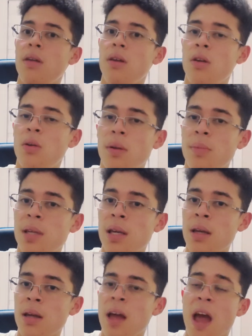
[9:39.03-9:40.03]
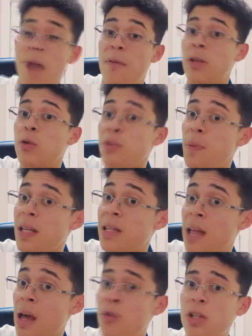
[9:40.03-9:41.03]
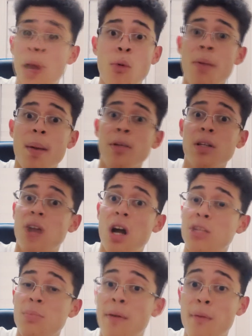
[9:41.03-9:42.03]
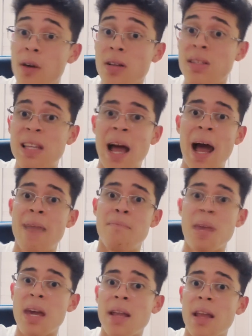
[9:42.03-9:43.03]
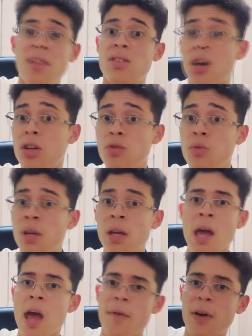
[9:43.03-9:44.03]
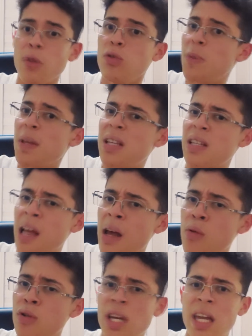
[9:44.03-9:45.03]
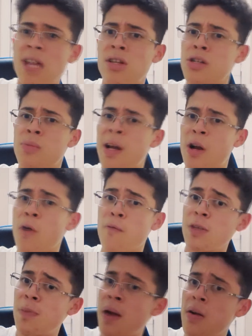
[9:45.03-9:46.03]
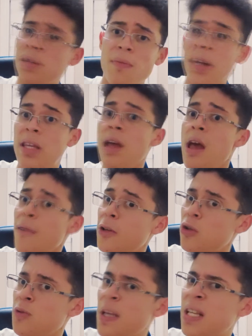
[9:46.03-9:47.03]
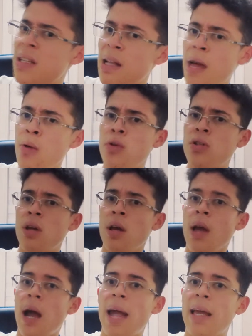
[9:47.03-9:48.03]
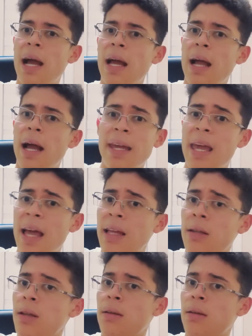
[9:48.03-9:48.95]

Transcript: You know what I'm saying? If I don't speak this language, I won't be able to talk to my friends that I made in this country. If I don't speak this language, I can't talk to my girlfriend's parents. If I don't speak this language, I can't